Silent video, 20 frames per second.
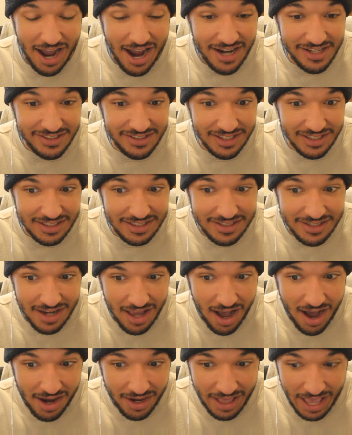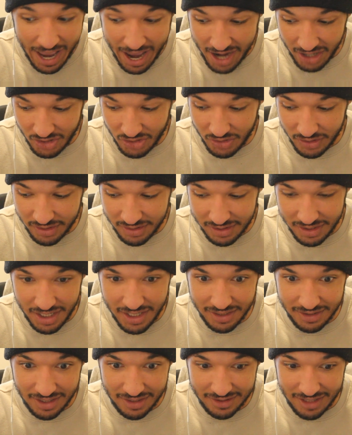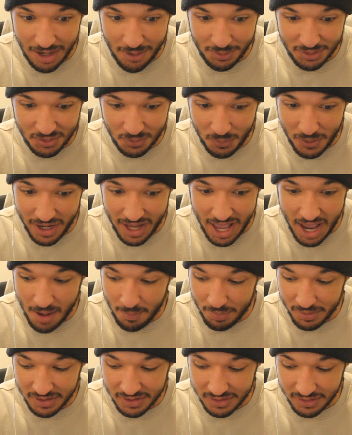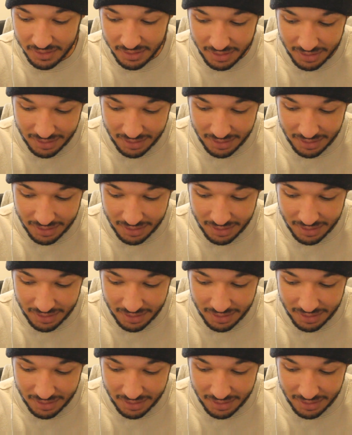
I did not actually think that that was what happened.